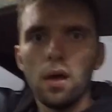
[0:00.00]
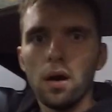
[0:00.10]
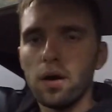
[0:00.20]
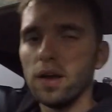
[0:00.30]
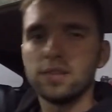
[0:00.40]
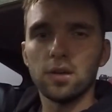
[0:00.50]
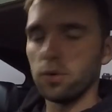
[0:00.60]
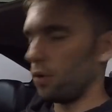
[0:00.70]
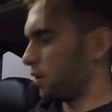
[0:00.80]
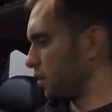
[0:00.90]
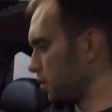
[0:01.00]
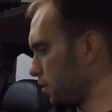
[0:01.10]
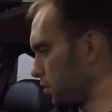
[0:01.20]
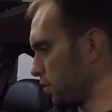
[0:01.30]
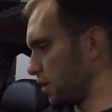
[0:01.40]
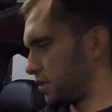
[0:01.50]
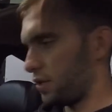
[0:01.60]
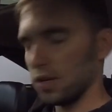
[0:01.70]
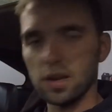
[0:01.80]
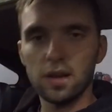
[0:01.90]
All right, so in order to do this,
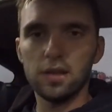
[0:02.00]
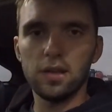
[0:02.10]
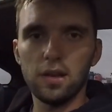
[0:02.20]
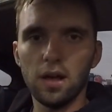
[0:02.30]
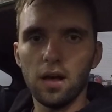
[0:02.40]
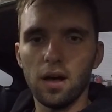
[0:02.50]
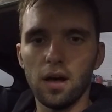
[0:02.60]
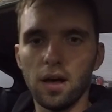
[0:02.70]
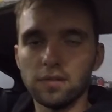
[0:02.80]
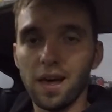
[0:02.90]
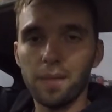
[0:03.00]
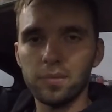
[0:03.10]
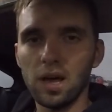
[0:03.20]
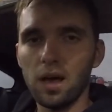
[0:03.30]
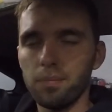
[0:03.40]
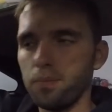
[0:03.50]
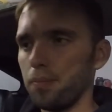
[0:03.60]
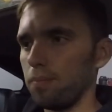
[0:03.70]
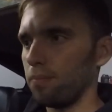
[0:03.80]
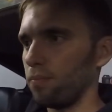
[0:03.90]
you're gonna need uh, a laptop
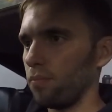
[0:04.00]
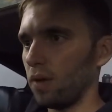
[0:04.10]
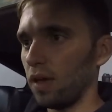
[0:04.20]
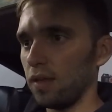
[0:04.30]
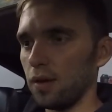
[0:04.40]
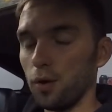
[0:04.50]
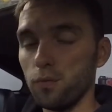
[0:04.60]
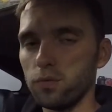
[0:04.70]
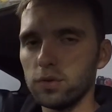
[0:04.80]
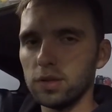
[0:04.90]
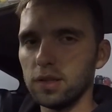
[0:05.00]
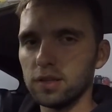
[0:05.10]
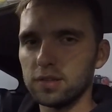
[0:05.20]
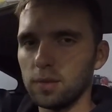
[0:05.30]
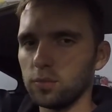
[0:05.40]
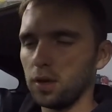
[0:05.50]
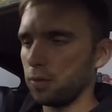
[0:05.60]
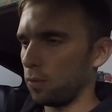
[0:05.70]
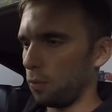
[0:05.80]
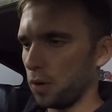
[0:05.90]
and hopefully the ECMLink
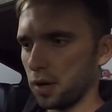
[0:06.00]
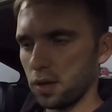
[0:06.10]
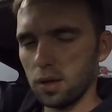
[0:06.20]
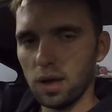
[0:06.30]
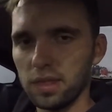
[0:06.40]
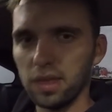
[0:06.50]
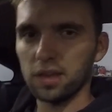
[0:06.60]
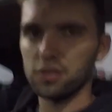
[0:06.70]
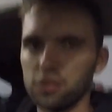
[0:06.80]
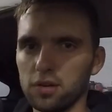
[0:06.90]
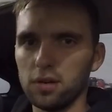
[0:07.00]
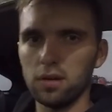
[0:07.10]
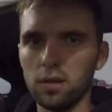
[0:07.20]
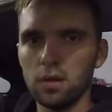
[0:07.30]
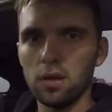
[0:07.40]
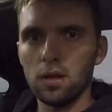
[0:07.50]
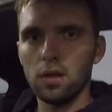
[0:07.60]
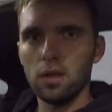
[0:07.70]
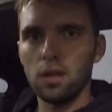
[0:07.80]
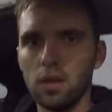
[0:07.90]
will work. I think it should,
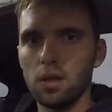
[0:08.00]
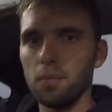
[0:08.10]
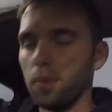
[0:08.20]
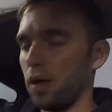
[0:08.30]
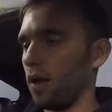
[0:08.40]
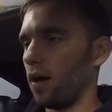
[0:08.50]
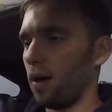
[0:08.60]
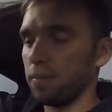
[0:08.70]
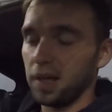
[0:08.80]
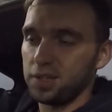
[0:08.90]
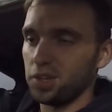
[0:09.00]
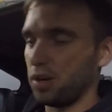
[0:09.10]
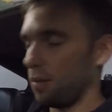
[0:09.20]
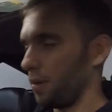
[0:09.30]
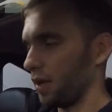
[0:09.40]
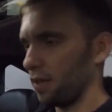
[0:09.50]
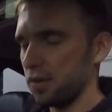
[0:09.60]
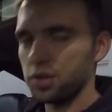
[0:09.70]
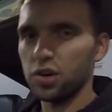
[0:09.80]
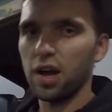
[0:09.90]
but uh, I'm not sure. I'm gonna give it
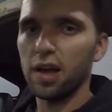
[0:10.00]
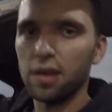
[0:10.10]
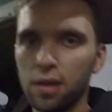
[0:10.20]
a try.